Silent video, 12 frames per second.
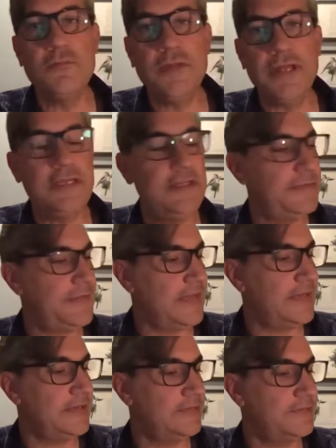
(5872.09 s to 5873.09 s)
many
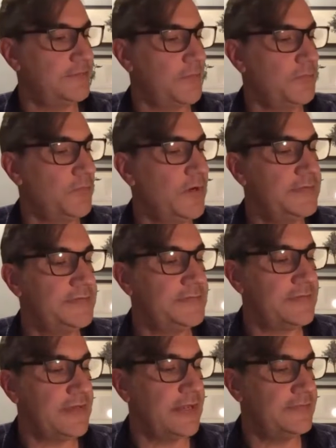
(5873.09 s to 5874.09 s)
things from one
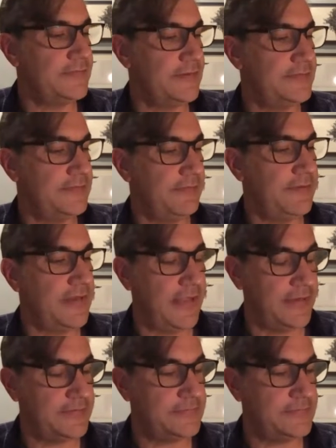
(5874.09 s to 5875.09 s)
stanza to the
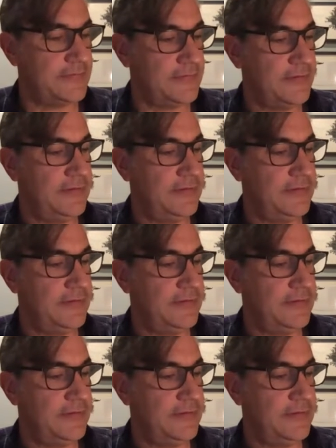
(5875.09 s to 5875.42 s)
next.